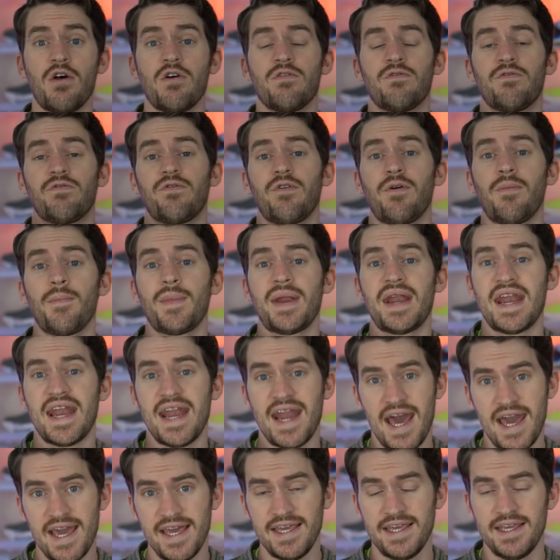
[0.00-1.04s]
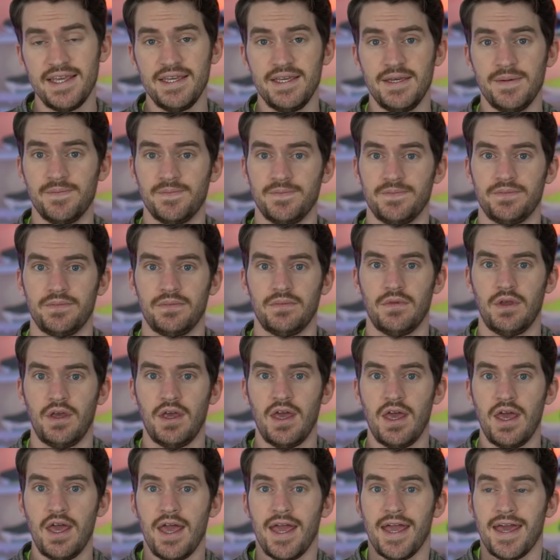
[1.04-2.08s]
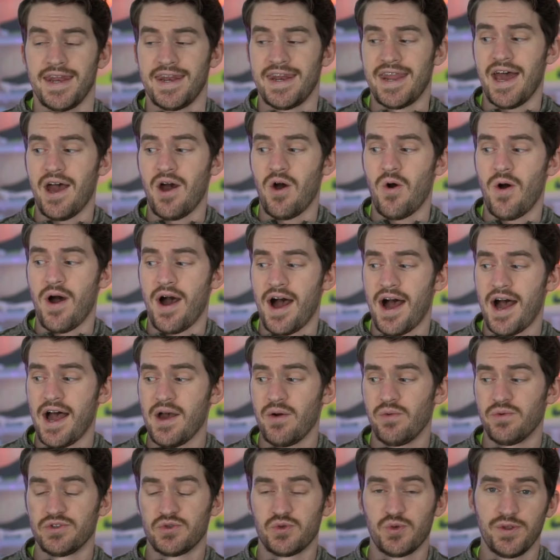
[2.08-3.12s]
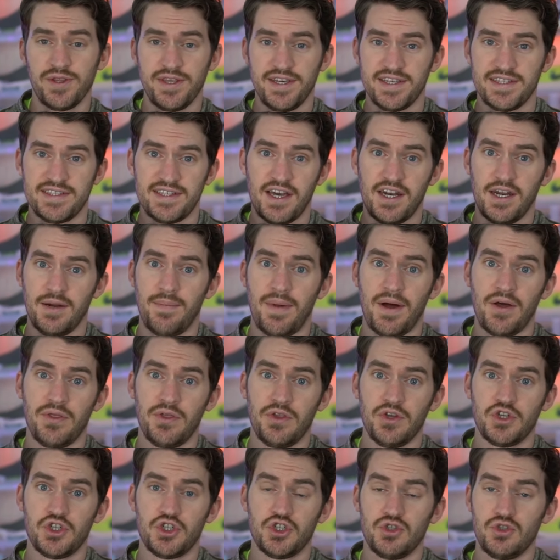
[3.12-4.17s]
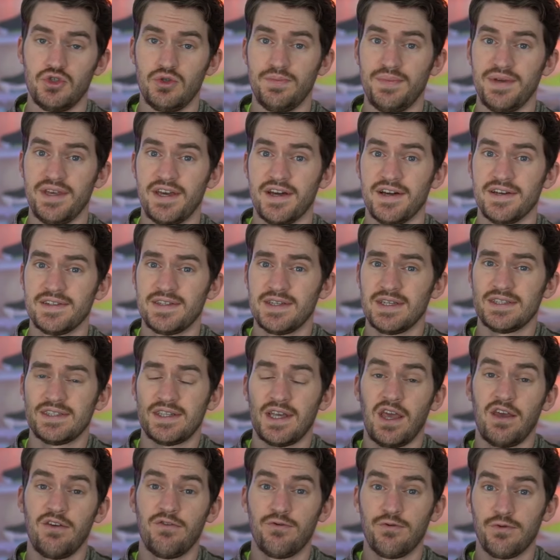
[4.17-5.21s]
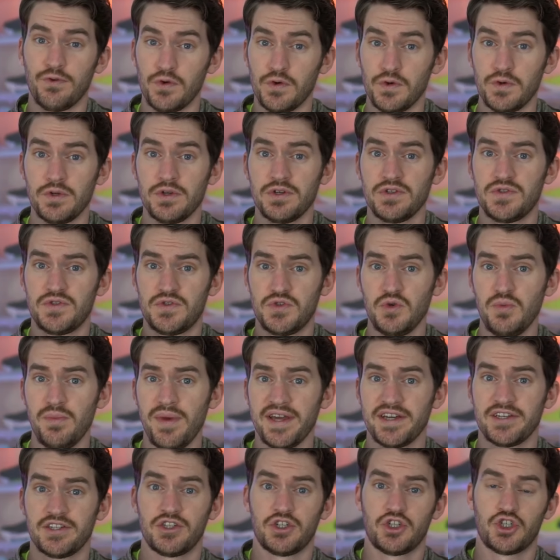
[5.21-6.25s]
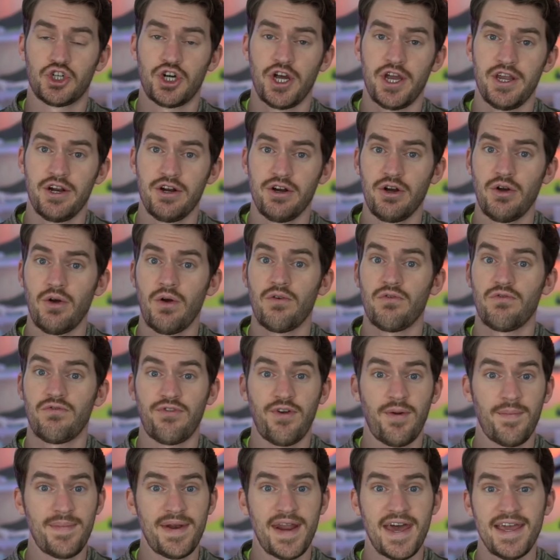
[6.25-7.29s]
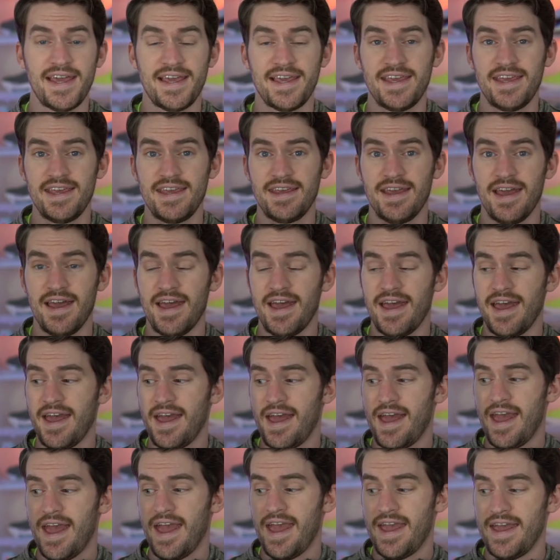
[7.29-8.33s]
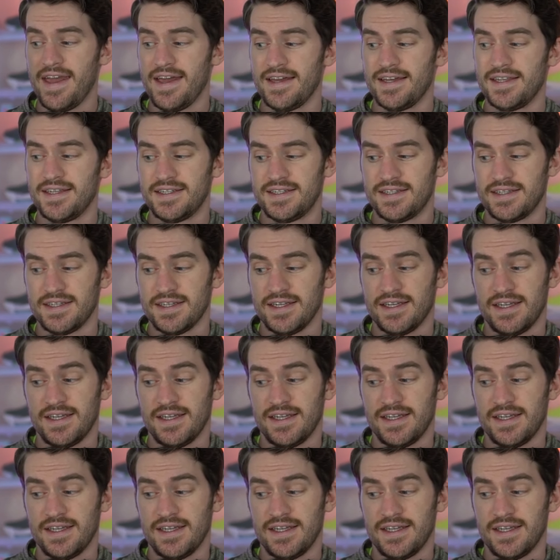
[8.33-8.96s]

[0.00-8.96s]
from Nike. Now, I was really excited about this shoe because it's a full ZoomX trainer from Nike, and